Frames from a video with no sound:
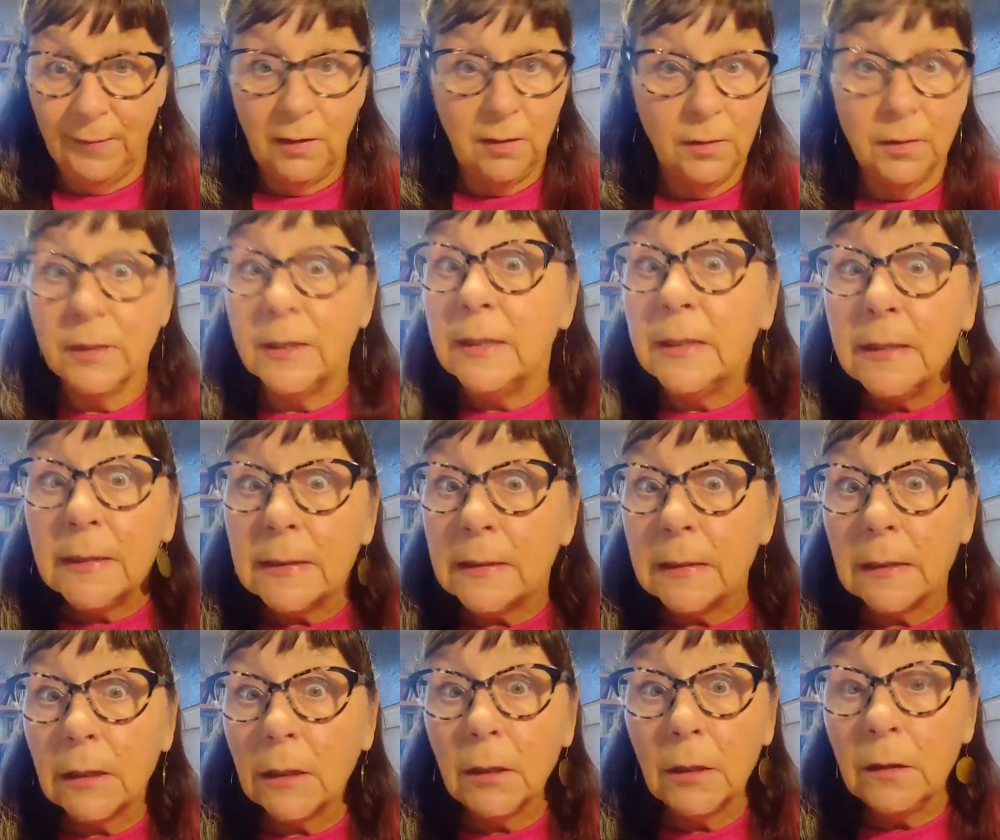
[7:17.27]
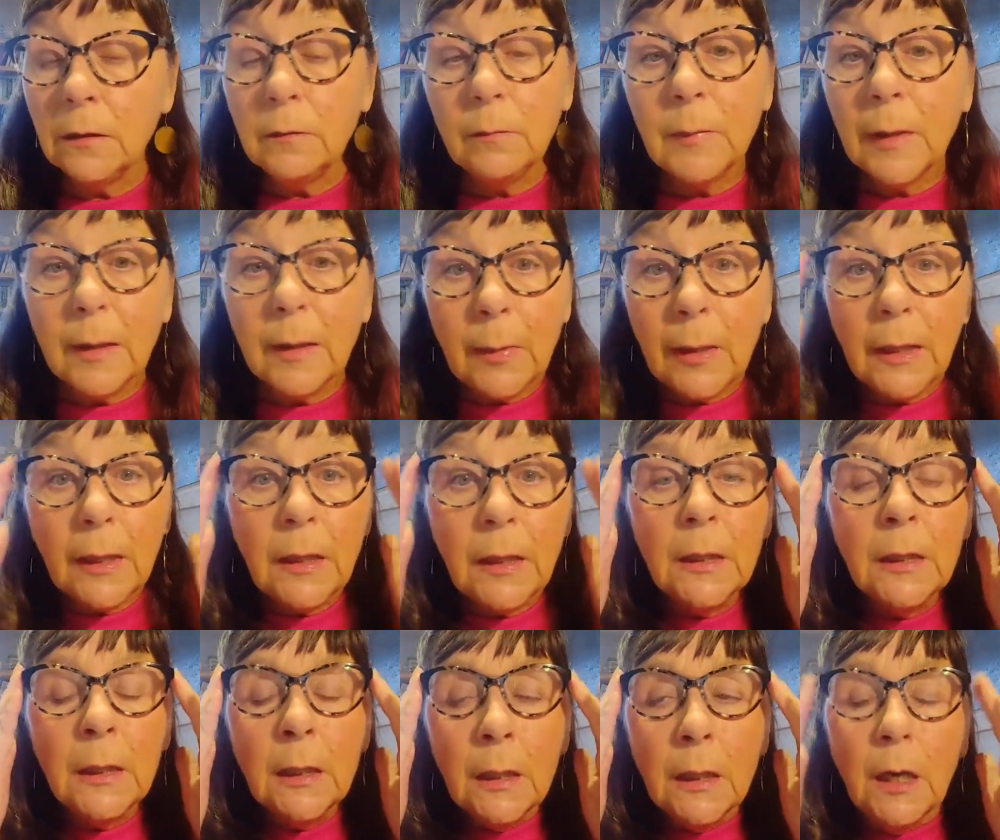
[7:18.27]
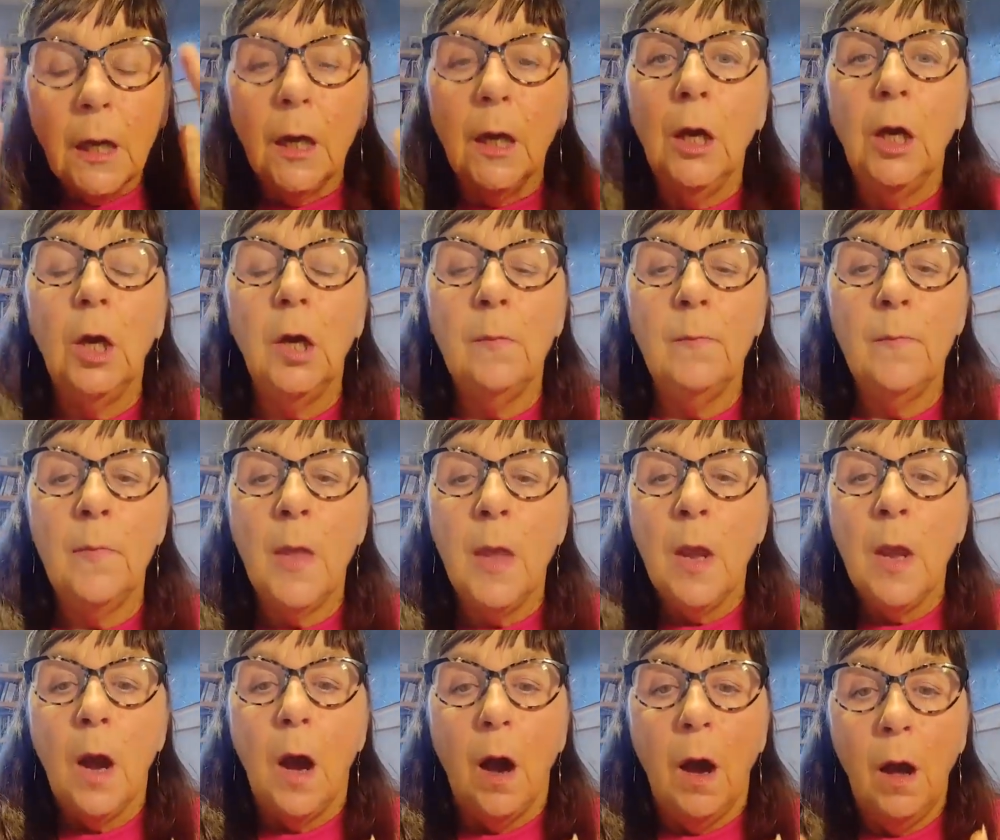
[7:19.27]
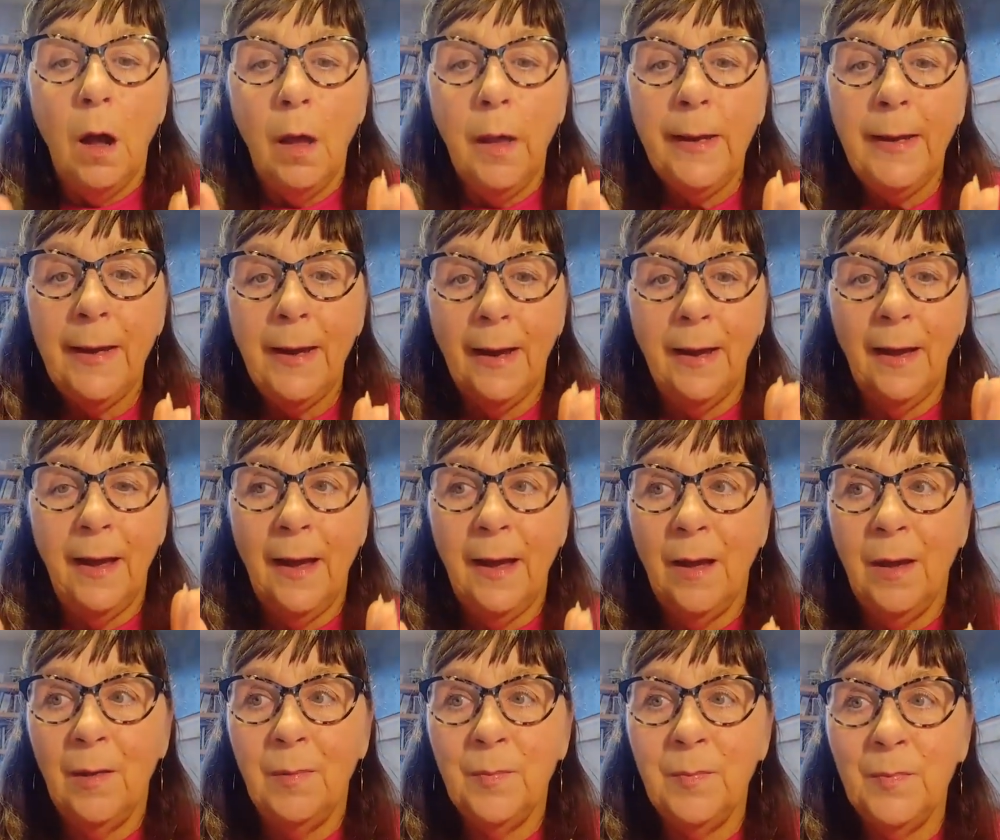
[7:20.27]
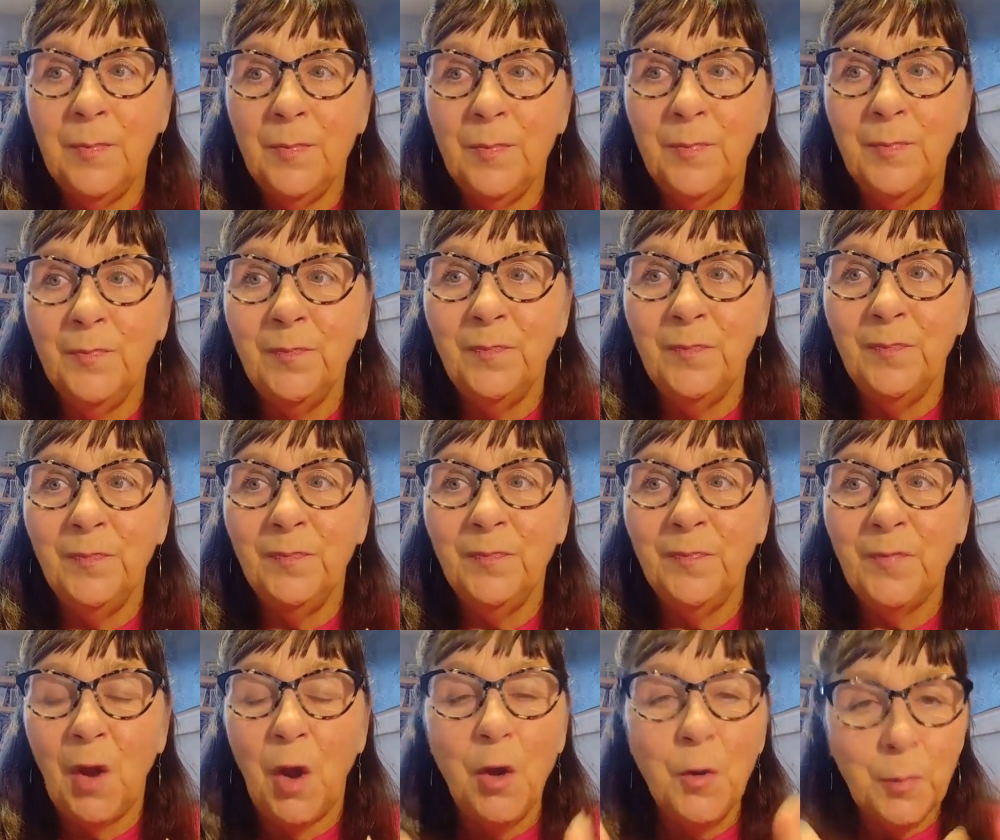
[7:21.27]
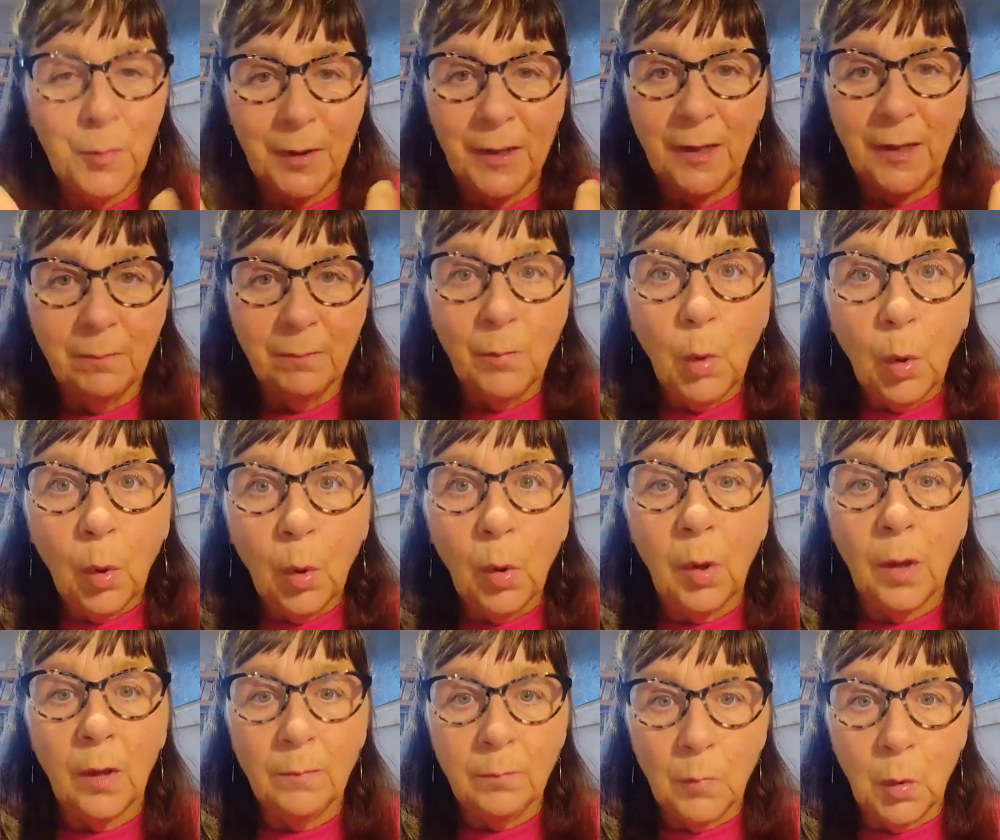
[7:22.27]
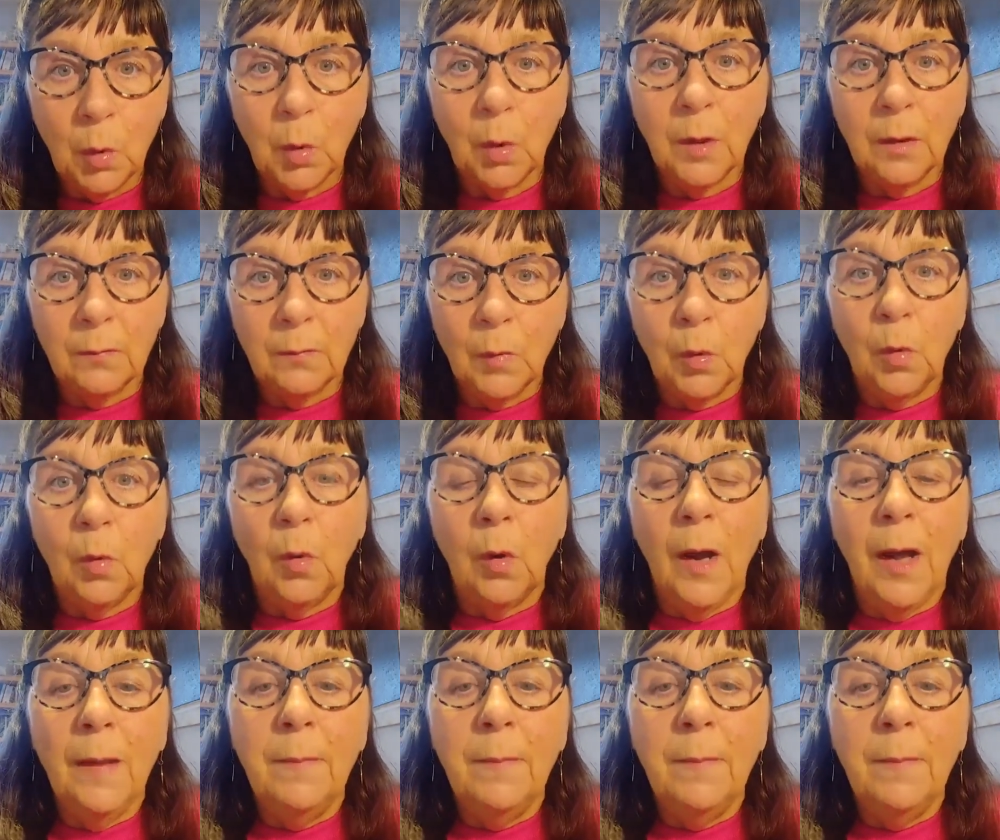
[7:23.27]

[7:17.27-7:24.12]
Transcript: 30 years ago, maybe, I am opening more and more and more,